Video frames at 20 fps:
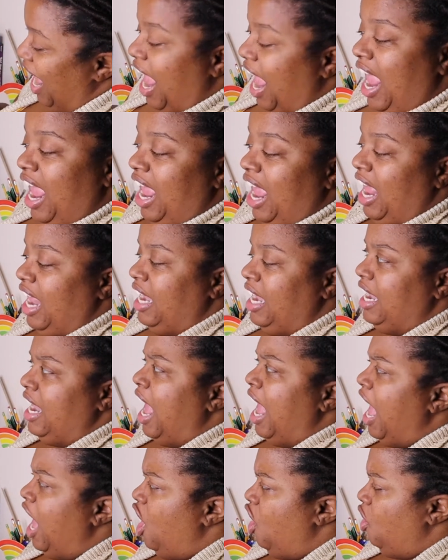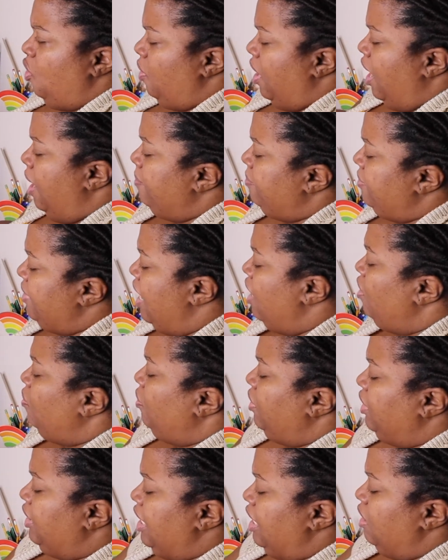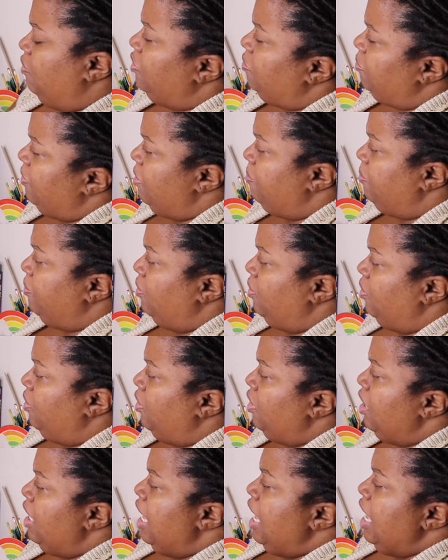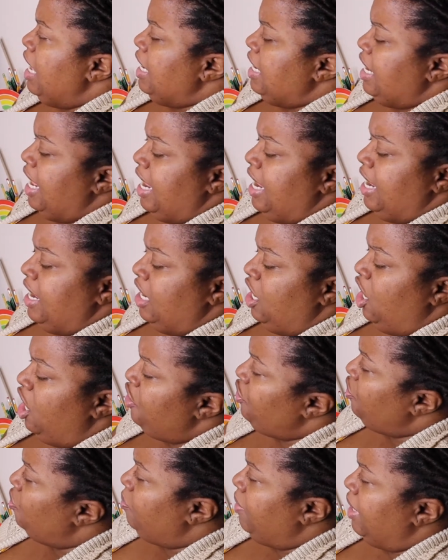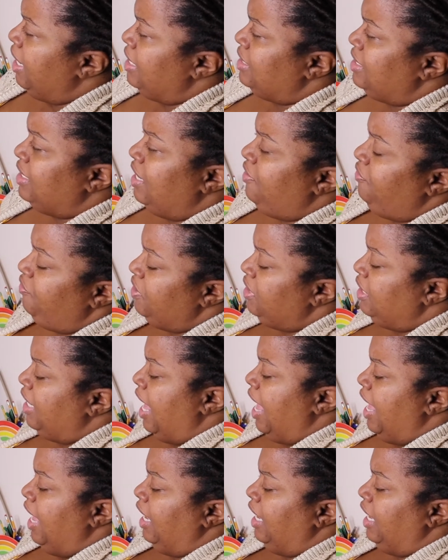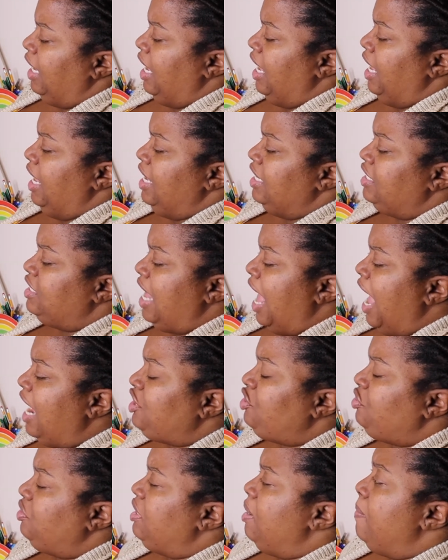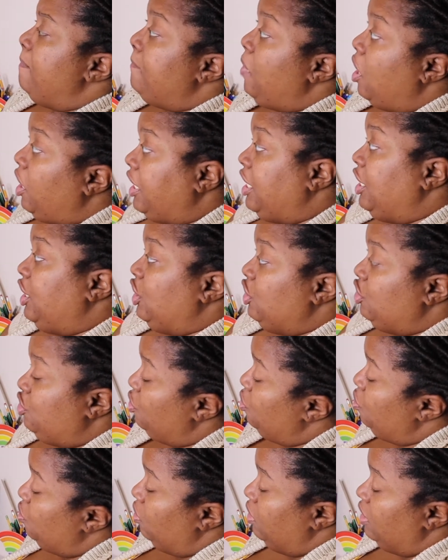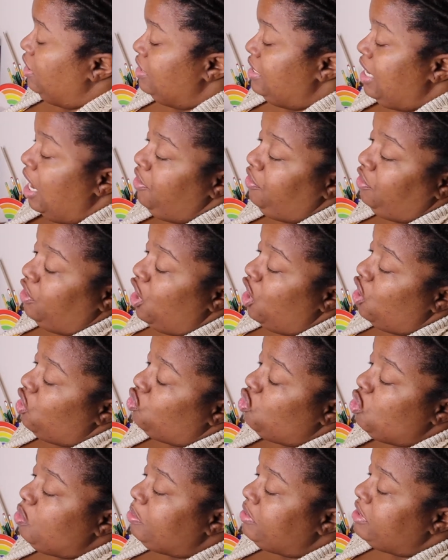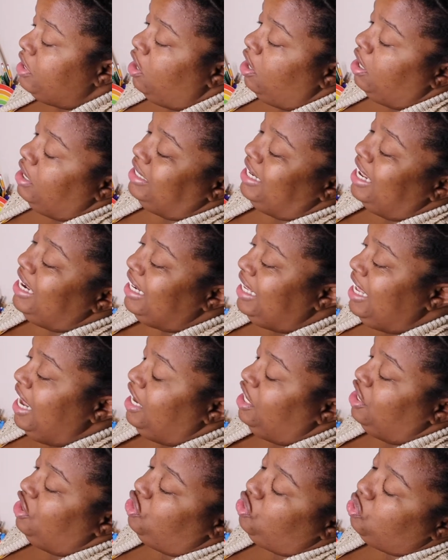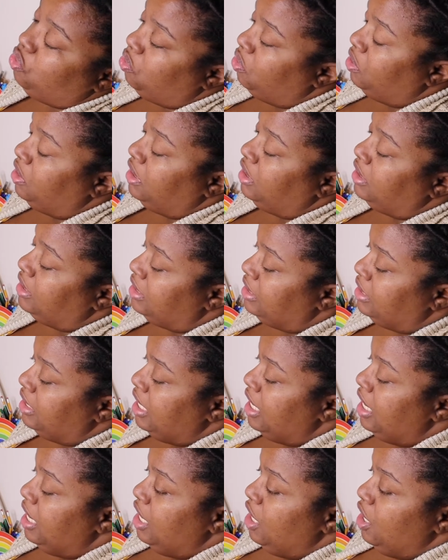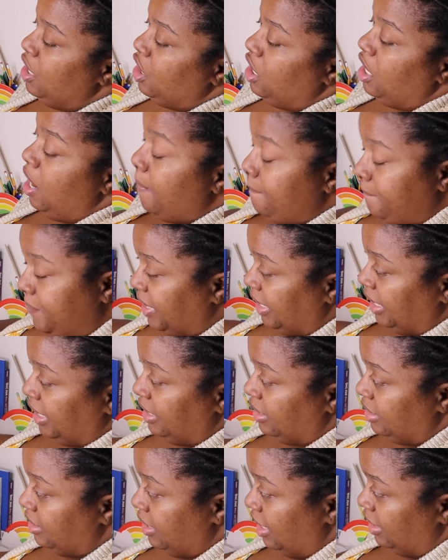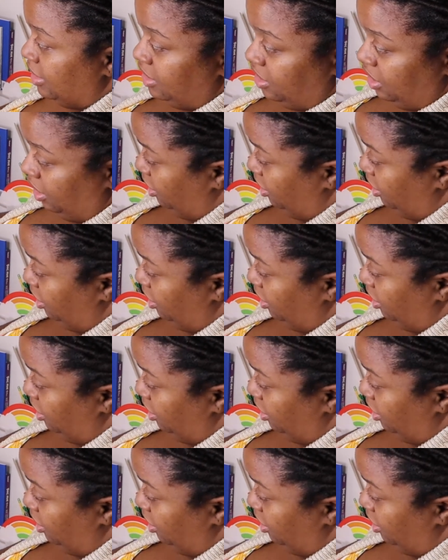and now I'm networking with people in other ways. And I feel like it's actually a marketing tool because now there are groups that are dedicated towards companies and,